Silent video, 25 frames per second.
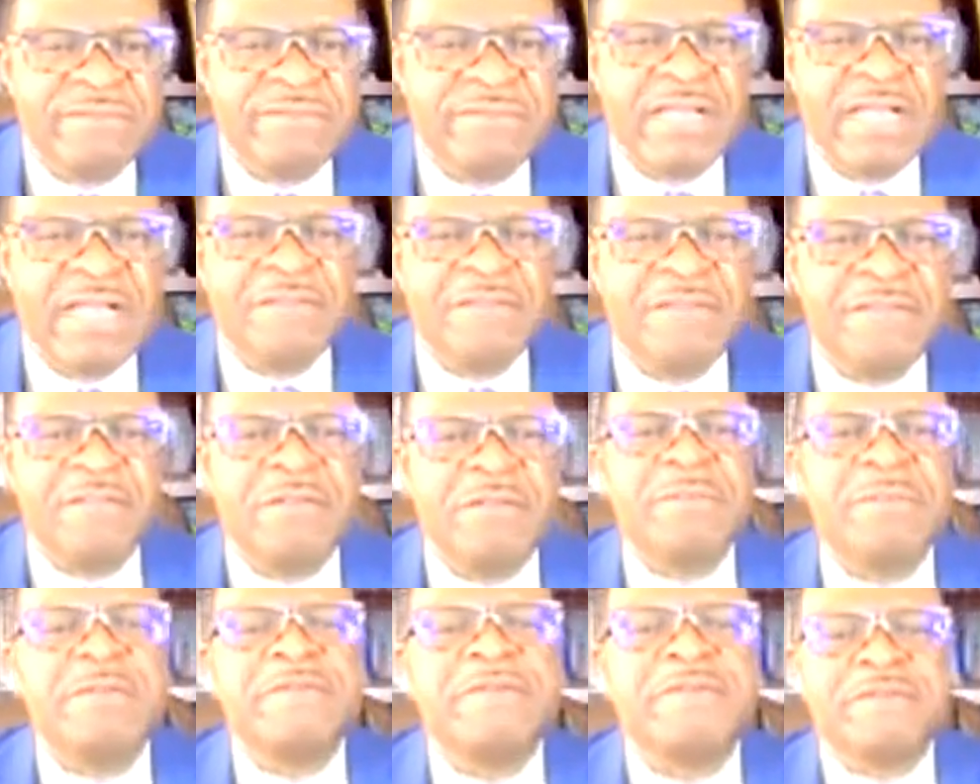Have you
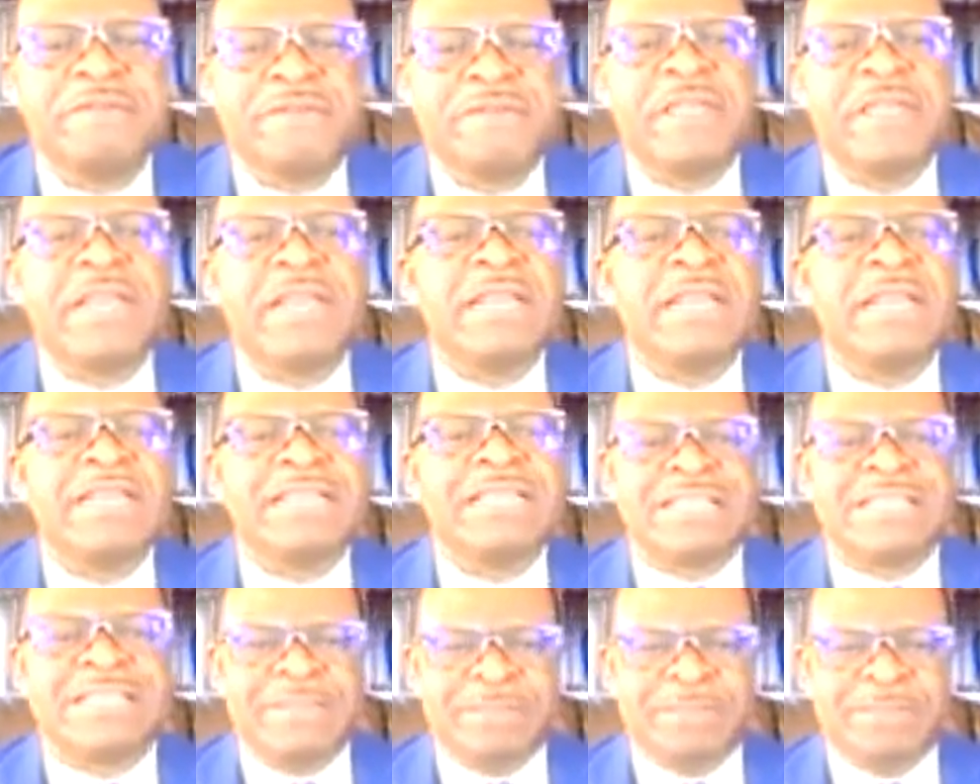been feeling
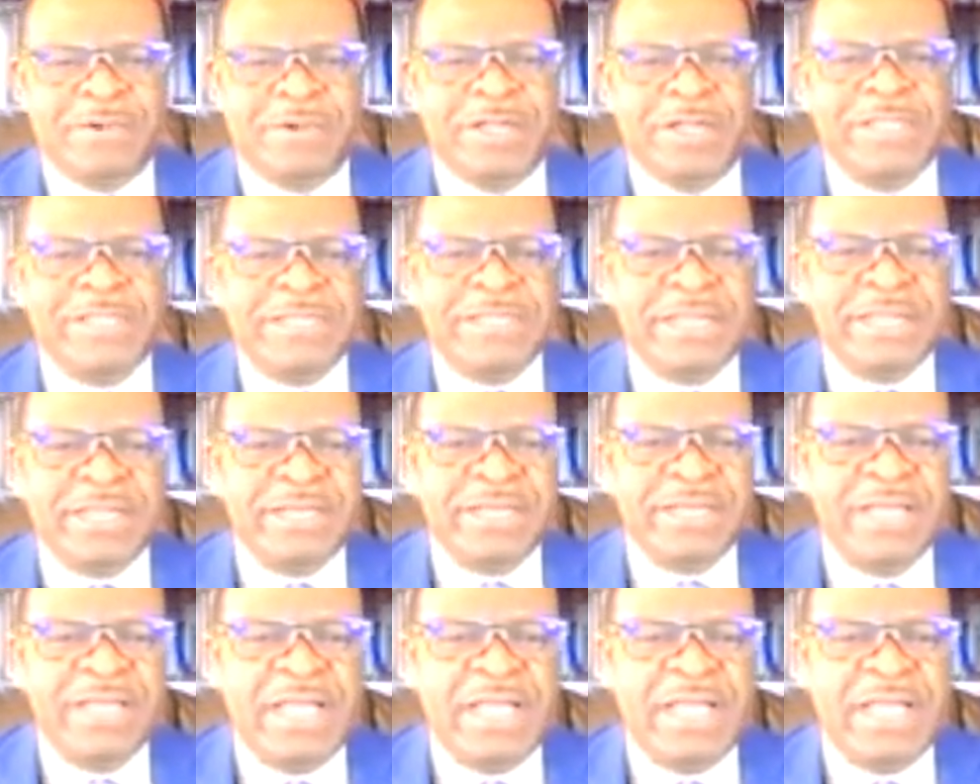disappointed